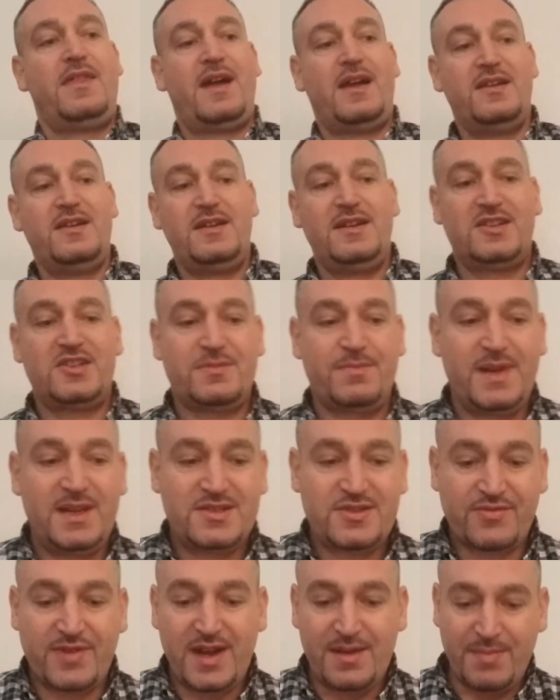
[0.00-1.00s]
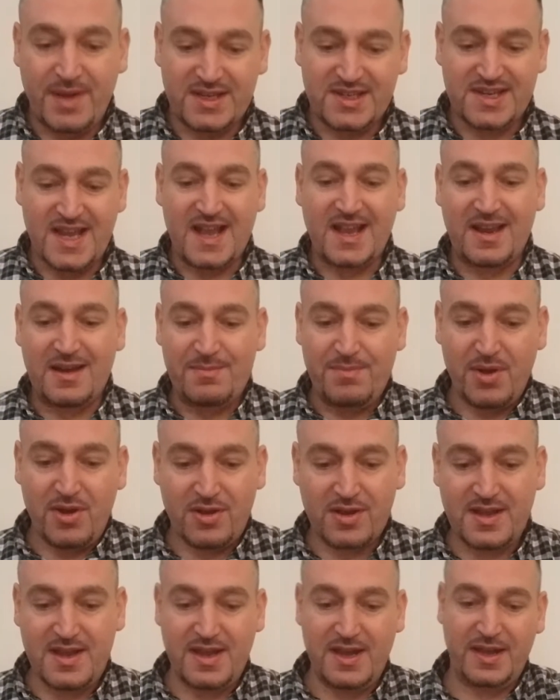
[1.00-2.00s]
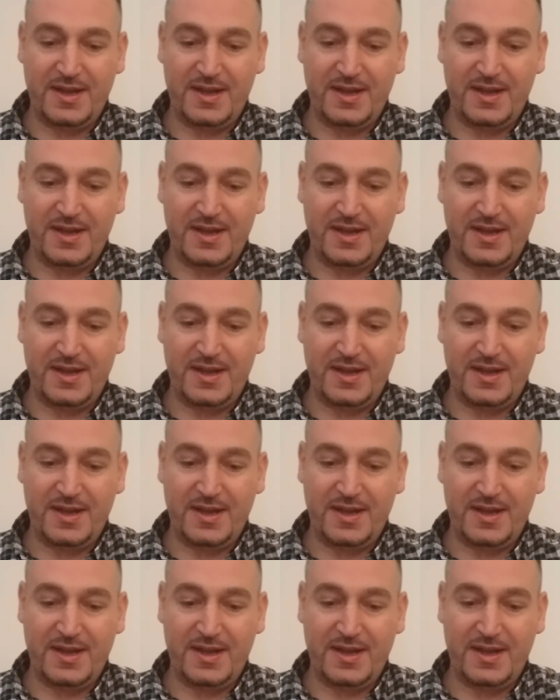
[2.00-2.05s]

urged me to write my second book.